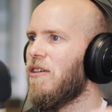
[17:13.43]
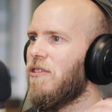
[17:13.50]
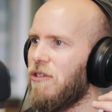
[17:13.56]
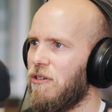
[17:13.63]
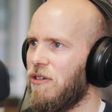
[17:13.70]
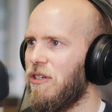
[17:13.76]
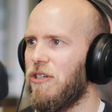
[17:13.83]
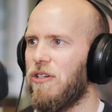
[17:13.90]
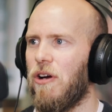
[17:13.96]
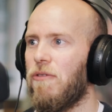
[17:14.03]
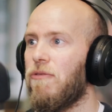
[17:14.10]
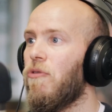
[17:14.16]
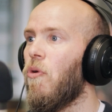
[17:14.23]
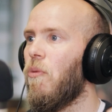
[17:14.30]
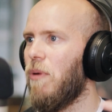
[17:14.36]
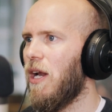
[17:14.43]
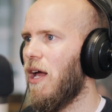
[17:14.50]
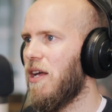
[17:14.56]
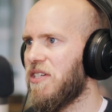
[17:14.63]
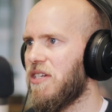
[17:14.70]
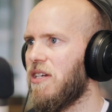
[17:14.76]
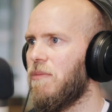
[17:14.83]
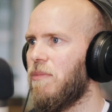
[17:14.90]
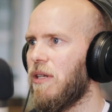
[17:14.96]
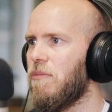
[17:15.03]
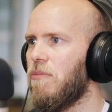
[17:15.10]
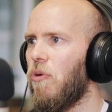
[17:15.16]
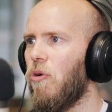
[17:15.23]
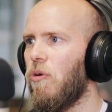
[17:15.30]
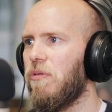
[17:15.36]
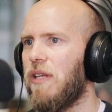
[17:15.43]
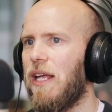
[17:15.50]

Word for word: to you know, formalize it a bit more.